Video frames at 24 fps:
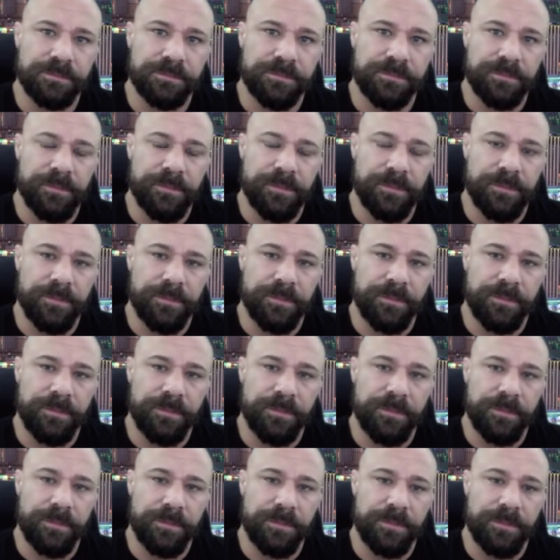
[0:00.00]

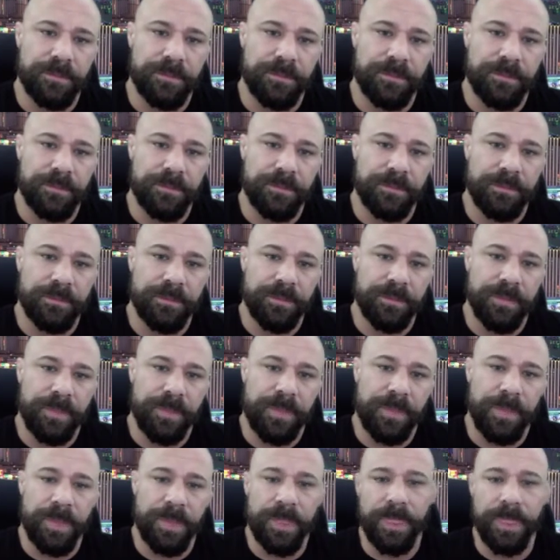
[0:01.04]

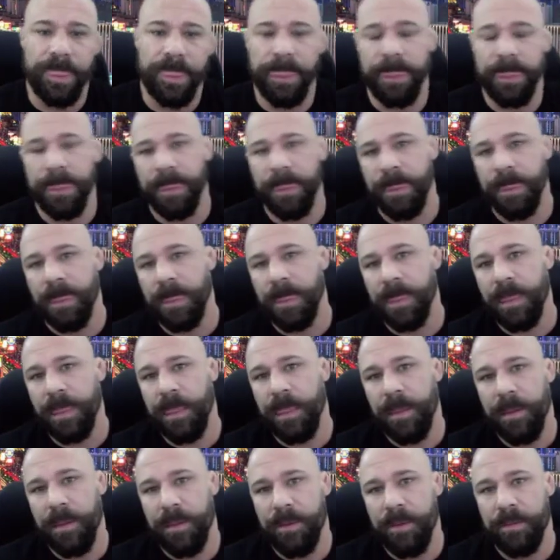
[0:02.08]

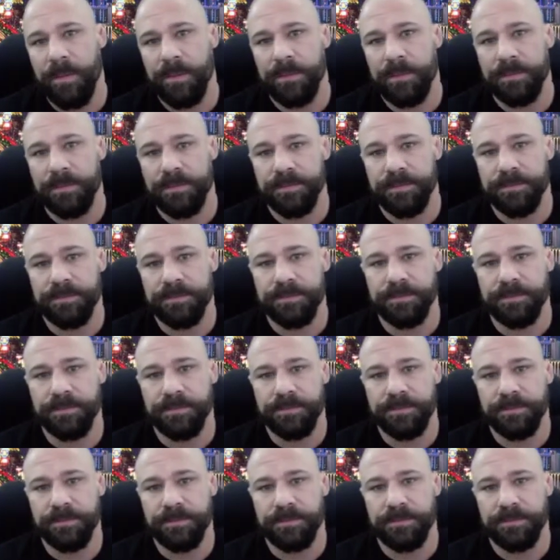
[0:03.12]

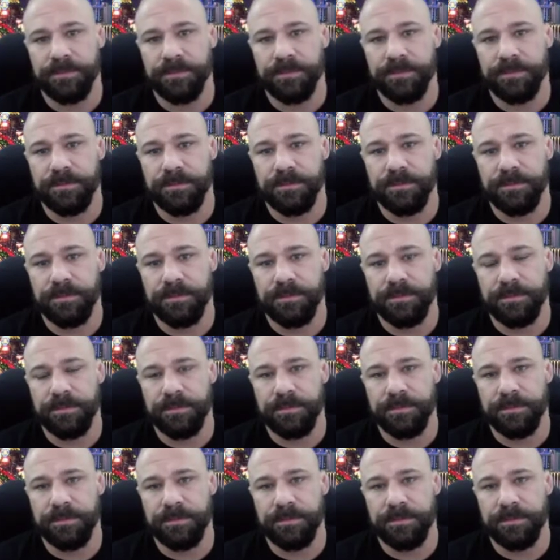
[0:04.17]
(not speaking)